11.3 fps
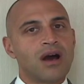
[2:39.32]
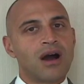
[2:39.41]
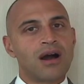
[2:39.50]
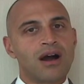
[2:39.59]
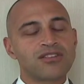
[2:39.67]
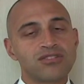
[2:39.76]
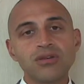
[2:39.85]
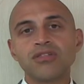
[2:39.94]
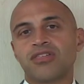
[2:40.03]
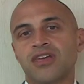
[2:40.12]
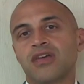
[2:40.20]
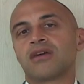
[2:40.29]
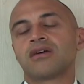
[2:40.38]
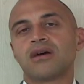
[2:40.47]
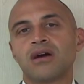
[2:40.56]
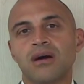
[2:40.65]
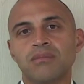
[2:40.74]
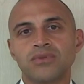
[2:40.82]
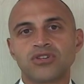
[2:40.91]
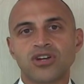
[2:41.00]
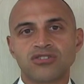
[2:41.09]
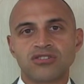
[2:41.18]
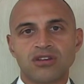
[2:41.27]
I do think
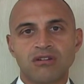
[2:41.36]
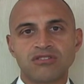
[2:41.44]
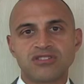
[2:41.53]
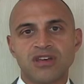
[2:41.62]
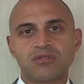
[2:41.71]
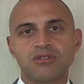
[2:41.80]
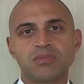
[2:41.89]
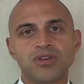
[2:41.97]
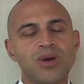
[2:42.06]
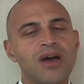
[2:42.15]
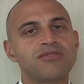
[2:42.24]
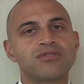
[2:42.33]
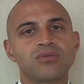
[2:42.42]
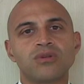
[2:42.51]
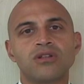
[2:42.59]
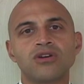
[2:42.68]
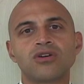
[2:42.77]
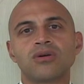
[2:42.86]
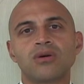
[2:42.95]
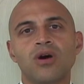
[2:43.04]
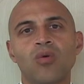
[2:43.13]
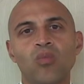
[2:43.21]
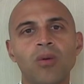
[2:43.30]
judges are receptive, but you have to look
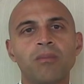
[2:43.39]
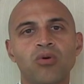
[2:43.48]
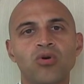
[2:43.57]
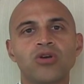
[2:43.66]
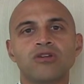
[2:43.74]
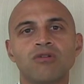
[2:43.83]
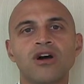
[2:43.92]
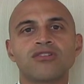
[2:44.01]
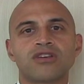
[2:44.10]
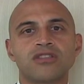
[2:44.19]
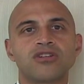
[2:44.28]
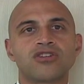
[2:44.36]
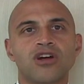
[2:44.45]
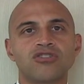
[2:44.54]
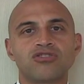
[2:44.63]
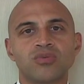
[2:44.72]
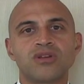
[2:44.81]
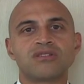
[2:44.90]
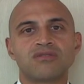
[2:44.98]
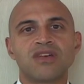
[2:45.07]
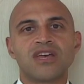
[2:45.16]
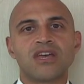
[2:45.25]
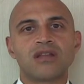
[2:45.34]
at what point you're asking the judge to
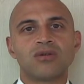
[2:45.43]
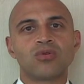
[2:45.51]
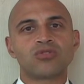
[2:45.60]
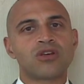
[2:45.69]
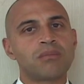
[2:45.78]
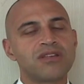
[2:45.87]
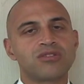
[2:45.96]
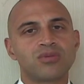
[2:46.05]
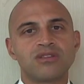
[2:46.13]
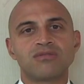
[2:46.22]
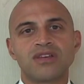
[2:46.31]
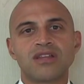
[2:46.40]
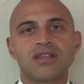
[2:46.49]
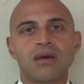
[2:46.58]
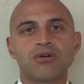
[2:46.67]
intervene or somebody to intervene in that